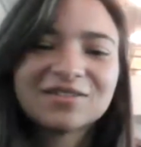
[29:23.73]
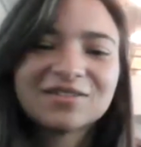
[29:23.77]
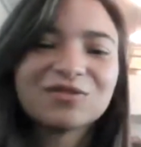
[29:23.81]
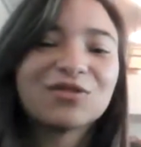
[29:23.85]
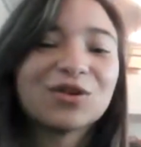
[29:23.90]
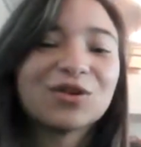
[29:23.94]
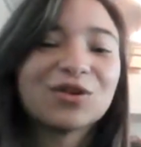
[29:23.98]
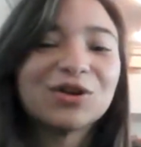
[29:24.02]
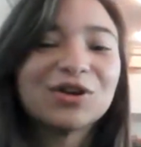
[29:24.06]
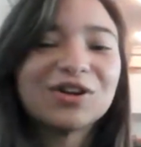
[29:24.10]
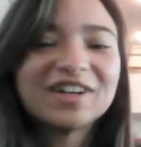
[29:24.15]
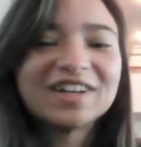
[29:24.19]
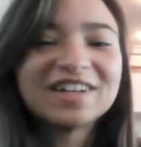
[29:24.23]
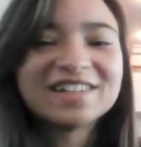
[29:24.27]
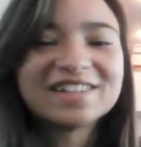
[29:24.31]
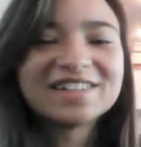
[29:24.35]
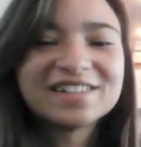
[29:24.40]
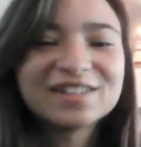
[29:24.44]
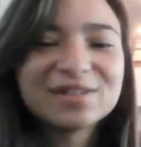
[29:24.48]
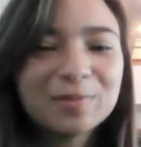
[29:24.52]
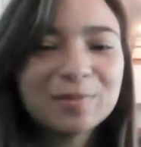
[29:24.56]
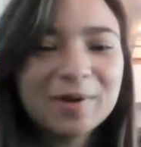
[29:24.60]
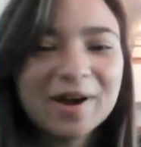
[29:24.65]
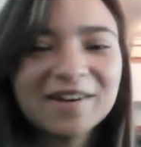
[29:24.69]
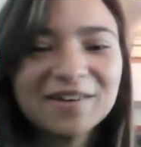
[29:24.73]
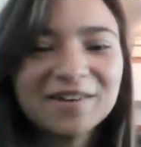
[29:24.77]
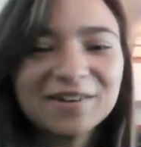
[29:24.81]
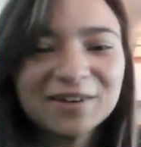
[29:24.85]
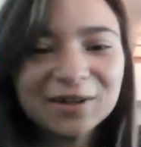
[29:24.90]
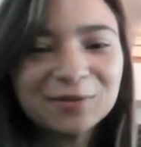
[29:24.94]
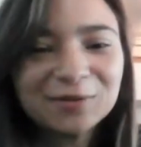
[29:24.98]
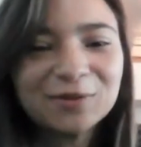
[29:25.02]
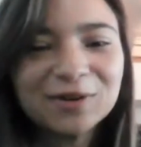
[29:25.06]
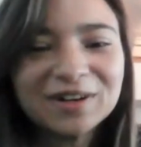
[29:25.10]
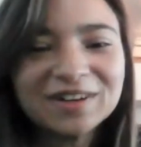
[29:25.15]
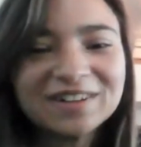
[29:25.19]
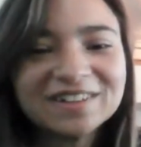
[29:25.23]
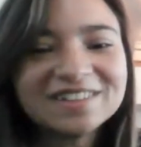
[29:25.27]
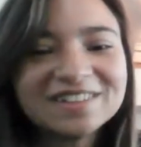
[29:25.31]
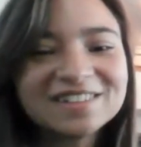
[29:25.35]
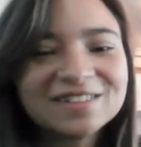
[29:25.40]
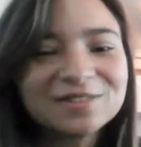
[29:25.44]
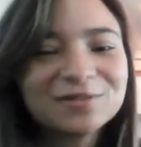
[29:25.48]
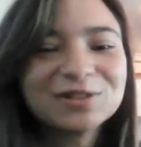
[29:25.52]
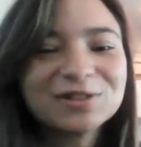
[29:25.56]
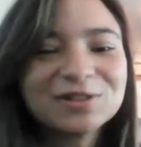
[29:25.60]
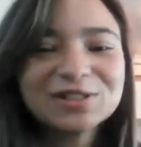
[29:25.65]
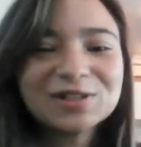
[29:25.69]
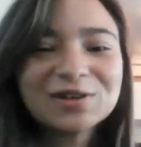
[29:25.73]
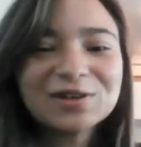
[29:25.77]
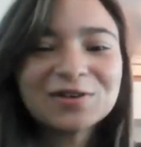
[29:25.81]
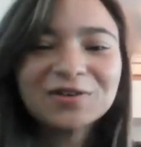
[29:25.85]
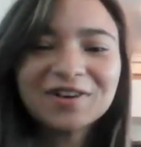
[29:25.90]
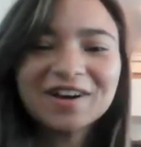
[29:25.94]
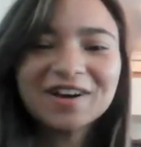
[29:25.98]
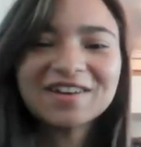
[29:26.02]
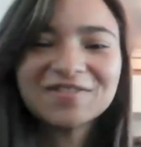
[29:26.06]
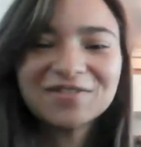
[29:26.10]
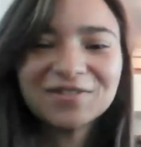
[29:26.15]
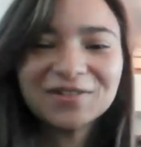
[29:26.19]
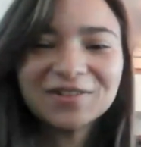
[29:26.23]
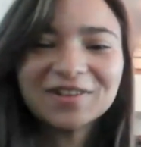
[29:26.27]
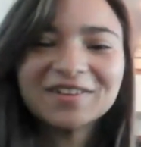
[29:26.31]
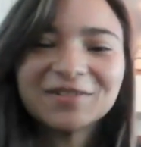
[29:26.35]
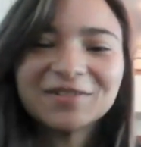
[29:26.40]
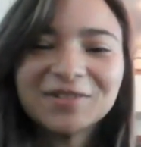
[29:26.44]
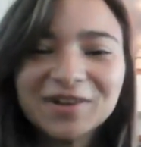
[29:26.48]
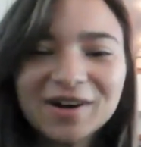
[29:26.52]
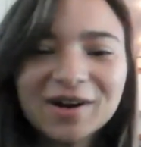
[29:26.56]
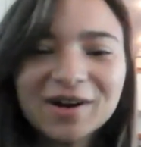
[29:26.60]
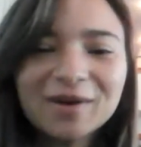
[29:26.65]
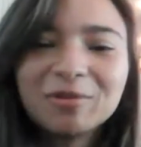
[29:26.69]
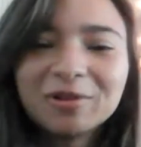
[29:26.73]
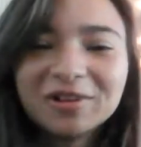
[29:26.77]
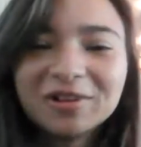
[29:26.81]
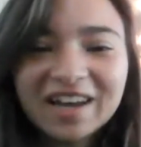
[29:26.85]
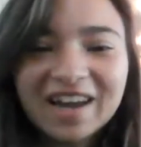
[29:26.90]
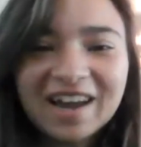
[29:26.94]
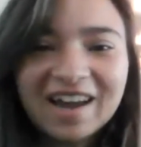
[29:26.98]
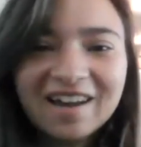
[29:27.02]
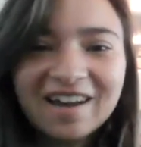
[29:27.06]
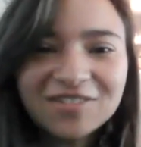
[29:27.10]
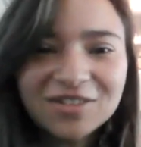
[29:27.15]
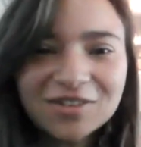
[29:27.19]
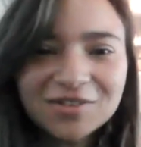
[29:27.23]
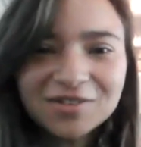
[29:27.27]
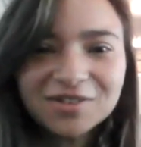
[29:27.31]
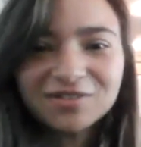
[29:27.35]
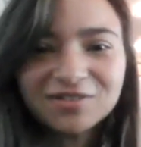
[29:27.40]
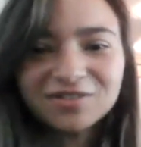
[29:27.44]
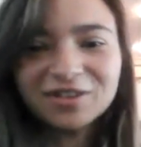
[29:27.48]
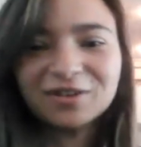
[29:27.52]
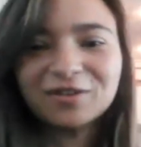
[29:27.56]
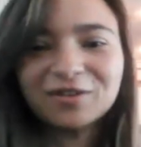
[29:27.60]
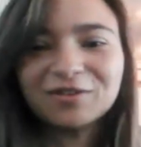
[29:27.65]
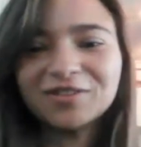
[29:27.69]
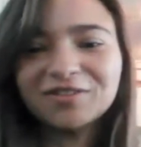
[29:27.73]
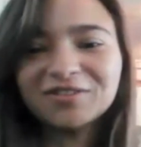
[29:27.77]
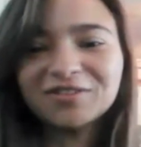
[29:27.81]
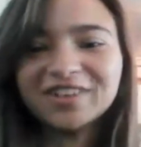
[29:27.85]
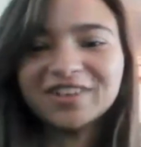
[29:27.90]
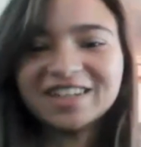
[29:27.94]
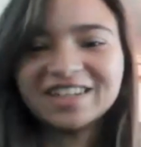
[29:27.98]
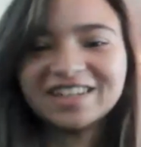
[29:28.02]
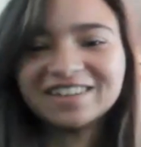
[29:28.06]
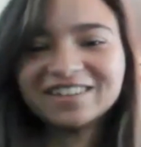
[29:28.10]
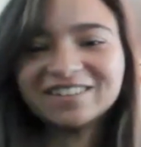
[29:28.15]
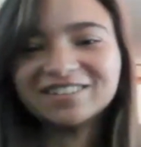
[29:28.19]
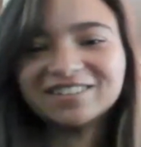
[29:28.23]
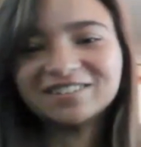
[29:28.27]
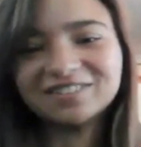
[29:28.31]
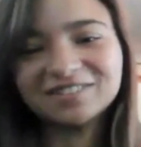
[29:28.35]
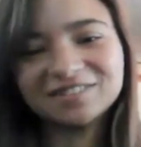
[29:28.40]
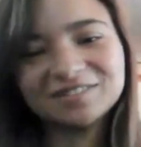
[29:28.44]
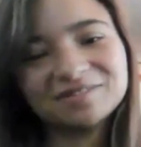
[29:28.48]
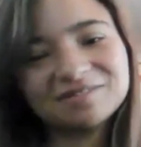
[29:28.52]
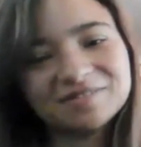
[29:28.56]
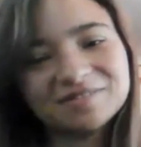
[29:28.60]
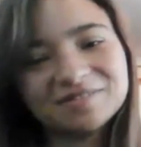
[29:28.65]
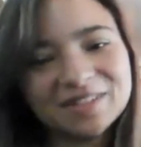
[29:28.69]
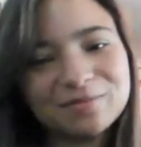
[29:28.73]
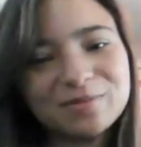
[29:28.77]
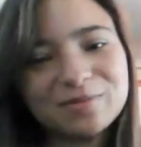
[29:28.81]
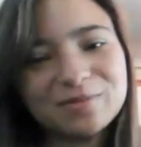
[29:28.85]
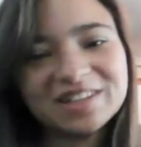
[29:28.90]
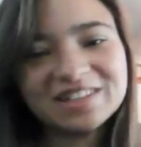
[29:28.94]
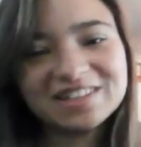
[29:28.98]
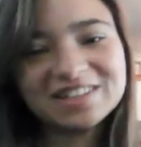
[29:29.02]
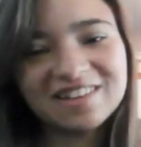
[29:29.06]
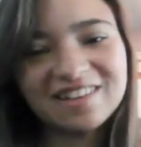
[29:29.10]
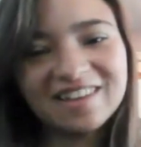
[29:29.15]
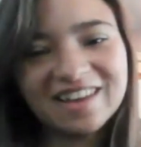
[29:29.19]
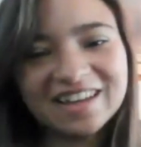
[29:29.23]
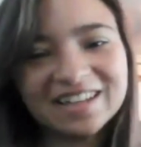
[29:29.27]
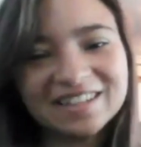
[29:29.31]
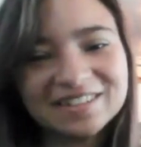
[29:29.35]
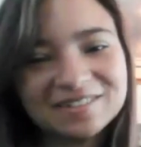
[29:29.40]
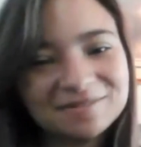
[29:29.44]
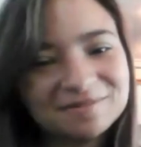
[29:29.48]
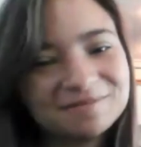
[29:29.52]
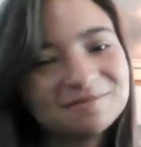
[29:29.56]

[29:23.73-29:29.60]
for your inspiring words. We're so grateful that we were able to have you even over video. It means a lot.